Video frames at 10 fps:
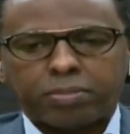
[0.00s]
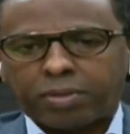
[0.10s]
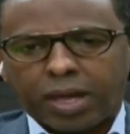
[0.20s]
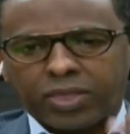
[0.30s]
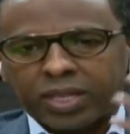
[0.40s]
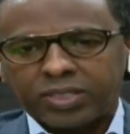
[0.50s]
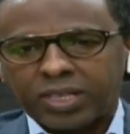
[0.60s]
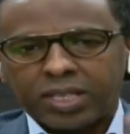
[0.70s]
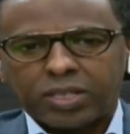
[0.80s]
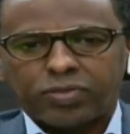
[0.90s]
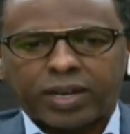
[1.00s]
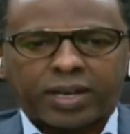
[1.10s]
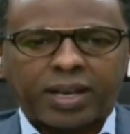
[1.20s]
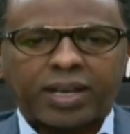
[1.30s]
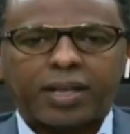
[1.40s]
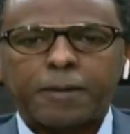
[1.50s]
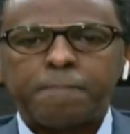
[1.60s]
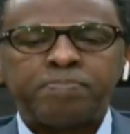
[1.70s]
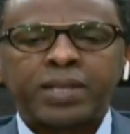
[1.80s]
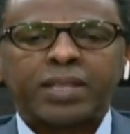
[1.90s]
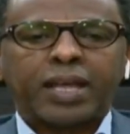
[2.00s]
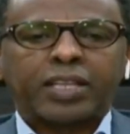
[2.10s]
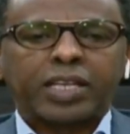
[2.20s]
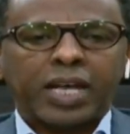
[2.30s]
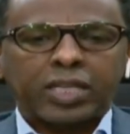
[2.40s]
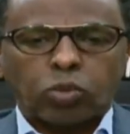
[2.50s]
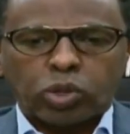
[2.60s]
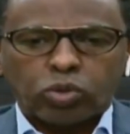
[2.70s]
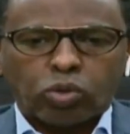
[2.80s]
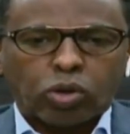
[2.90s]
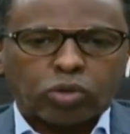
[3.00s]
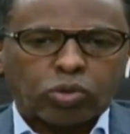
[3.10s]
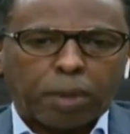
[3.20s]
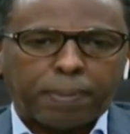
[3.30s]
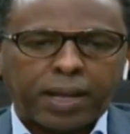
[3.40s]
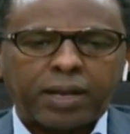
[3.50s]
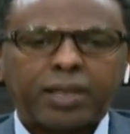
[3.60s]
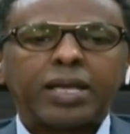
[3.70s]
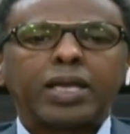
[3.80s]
I think he said this very clearly, that he doesn't want to go to appeal.